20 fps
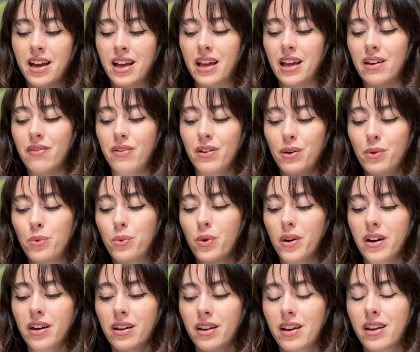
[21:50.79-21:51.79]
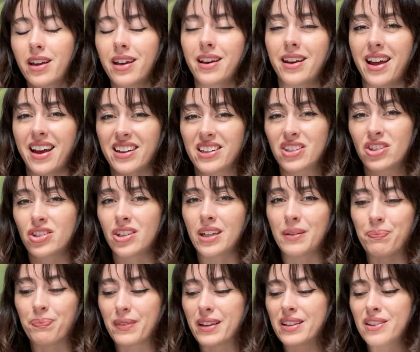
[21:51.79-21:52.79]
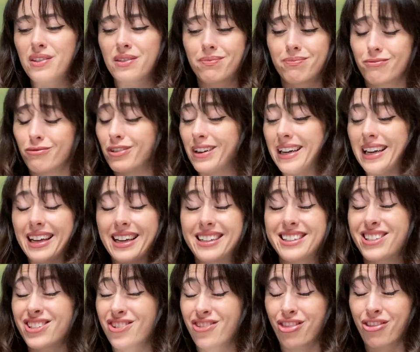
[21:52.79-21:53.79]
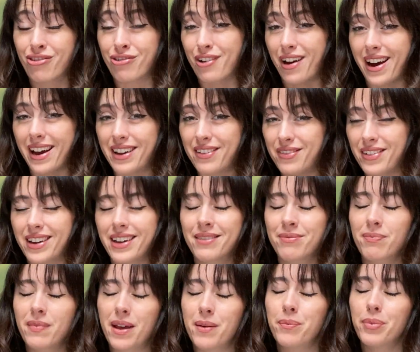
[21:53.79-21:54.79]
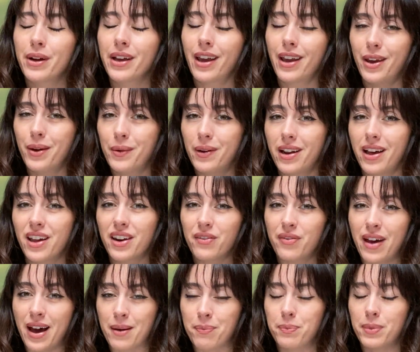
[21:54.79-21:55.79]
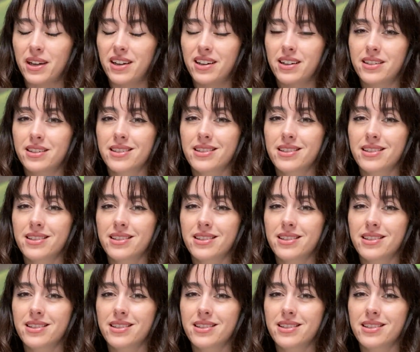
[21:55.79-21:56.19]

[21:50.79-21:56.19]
even a work connection, really it's thriving and bringing you a lot of happiness.